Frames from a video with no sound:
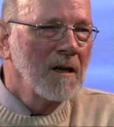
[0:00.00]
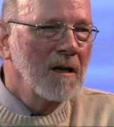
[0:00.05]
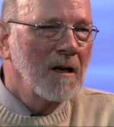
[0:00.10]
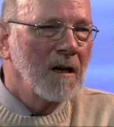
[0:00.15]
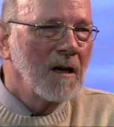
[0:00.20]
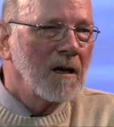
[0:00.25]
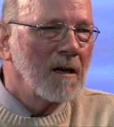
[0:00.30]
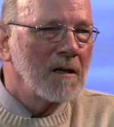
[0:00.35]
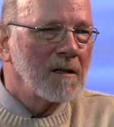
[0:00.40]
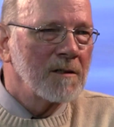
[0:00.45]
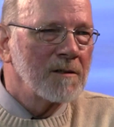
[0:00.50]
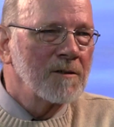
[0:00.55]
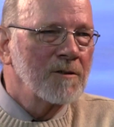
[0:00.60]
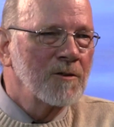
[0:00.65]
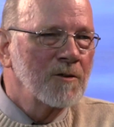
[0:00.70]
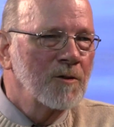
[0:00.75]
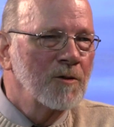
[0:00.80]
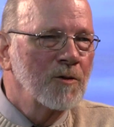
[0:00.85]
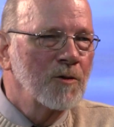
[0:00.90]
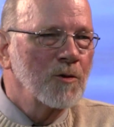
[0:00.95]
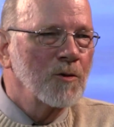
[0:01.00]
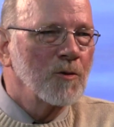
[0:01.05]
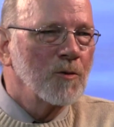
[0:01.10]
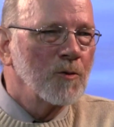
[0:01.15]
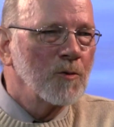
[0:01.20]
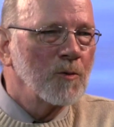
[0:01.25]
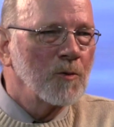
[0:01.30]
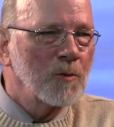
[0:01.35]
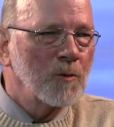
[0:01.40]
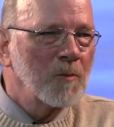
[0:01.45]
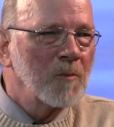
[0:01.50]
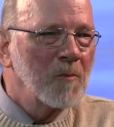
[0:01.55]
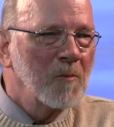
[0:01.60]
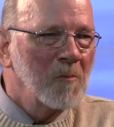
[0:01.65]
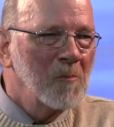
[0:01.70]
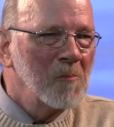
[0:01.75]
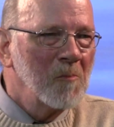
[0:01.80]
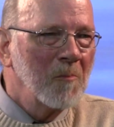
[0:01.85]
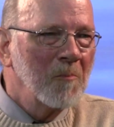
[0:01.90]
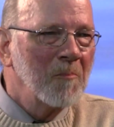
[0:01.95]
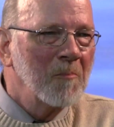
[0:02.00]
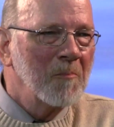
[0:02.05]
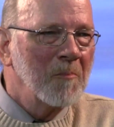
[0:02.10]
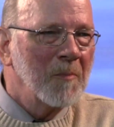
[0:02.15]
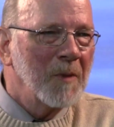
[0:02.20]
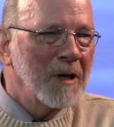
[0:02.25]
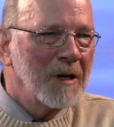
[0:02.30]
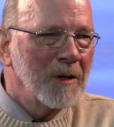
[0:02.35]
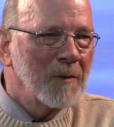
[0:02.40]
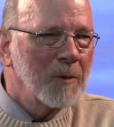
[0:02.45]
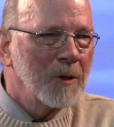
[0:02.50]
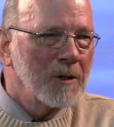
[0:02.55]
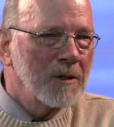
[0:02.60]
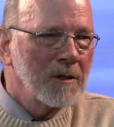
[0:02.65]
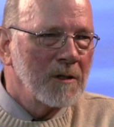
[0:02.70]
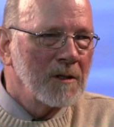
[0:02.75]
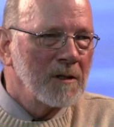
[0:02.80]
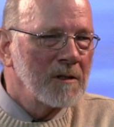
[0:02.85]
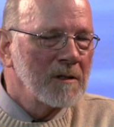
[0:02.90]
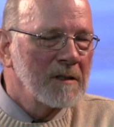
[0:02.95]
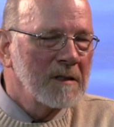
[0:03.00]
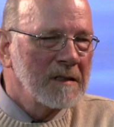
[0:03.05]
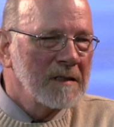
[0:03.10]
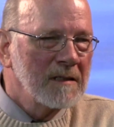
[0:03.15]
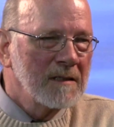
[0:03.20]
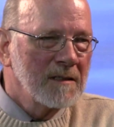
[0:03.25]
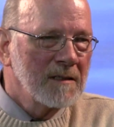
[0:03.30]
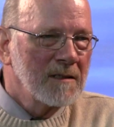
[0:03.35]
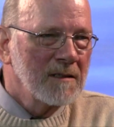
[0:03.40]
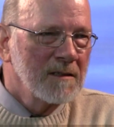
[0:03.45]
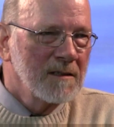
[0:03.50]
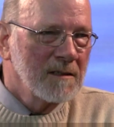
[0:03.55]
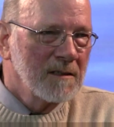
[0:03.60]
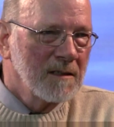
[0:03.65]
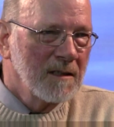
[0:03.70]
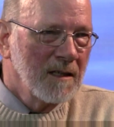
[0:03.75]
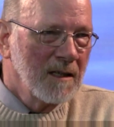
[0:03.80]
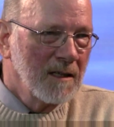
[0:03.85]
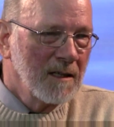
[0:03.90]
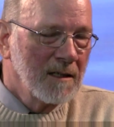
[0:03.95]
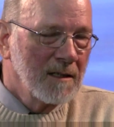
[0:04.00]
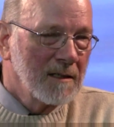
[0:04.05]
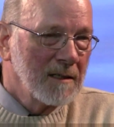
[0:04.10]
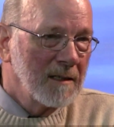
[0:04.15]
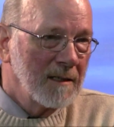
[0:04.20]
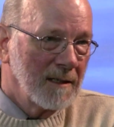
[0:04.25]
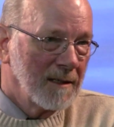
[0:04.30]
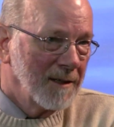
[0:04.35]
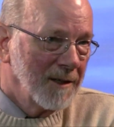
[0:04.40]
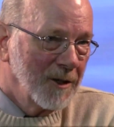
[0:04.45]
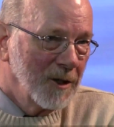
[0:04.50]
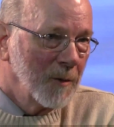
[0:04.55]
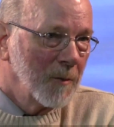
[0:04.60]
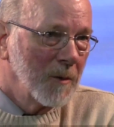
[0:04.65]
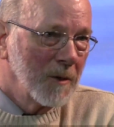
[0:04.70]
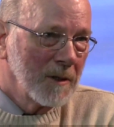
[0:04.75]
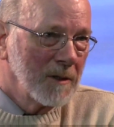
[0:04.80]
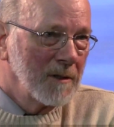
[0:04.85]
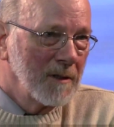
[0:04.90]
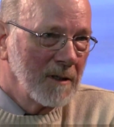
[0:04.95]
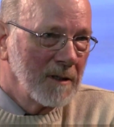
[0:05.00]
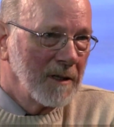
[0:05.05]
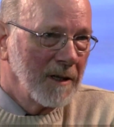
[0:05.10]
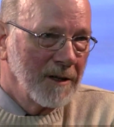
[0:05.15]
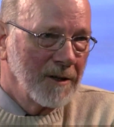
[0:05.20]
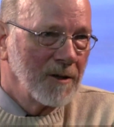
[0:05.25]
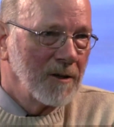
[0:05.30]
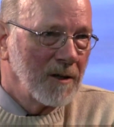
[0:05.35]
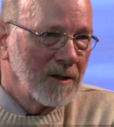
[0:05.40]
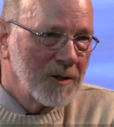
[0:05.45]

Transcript: uh, to maybe claim a, a gay or